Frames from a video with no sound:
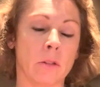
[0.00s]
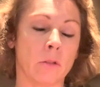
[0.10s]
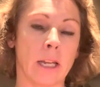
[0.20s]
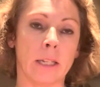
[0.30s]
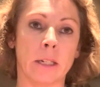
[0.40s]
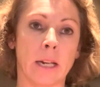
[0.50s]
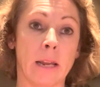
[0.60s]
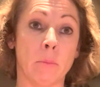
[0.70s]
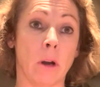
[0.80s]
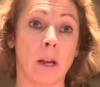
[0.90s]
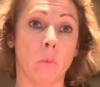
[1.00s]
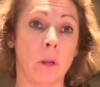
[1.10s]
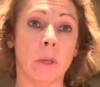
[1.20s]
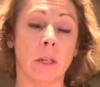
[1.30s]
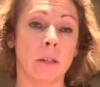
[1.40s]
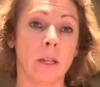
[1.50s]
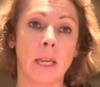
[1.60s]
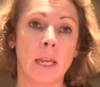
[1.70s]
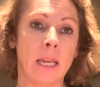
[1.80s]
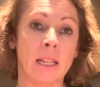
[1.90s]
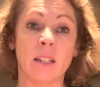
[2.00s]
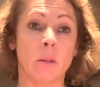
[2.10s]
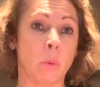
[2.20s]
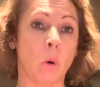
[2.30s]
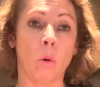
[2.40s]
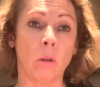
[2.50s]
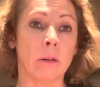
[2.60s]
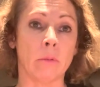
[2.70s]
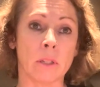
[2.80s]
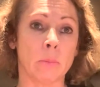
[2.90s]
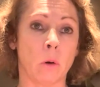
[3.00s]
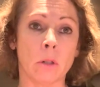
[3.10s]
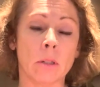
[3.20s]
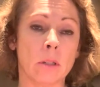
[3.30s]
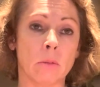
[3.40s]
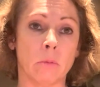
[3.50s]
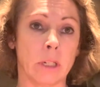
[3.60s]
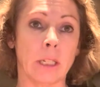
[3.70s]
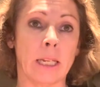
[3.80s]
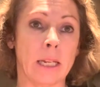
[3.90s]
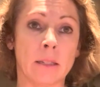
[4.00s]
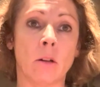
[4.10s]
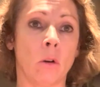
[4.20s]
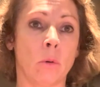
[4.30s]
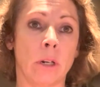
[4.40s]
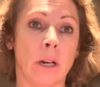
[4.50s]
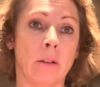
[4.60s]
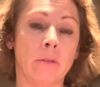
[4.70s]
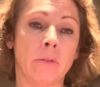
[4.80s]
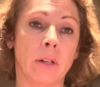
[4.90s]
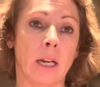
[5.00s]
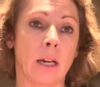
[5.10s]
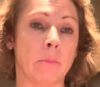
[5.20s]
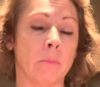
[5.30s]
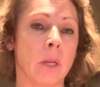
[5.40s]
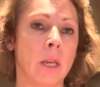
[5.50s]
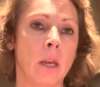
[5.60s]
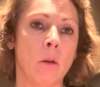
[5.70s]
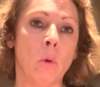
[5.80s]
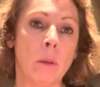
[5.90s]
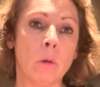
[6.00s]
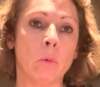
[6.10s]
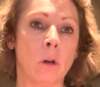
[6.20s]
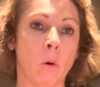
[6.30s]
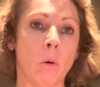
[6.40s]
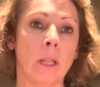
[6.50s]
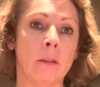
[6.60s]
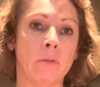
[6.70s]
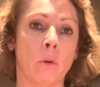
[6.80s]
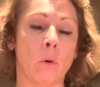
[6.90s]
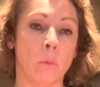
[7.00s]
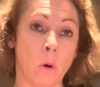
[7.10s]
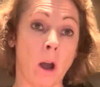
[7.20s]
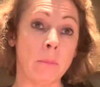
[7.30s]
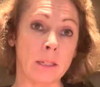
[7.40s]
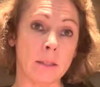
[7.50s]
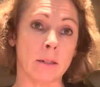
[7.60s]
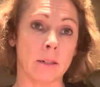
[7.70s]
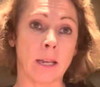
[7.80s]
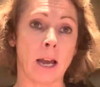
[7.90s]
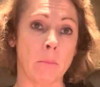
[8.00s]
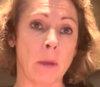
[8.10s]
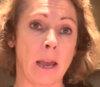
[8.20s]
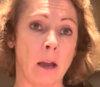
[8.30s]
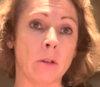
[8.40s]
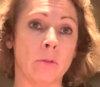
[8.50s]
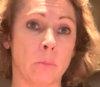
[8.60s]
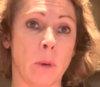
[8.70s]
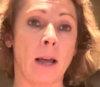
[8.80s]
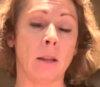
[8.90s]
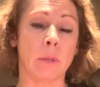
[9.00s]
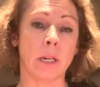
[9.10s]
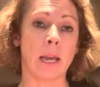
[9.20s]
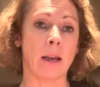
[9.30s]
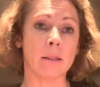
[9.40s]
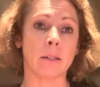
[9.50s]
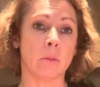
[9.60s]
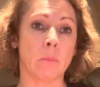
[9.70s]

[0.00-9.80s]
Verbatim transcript: Australia today by women, it's an appalling response, really. It's not good enough. Um, women were calling for the Prime Minister to come out from Parliament House and to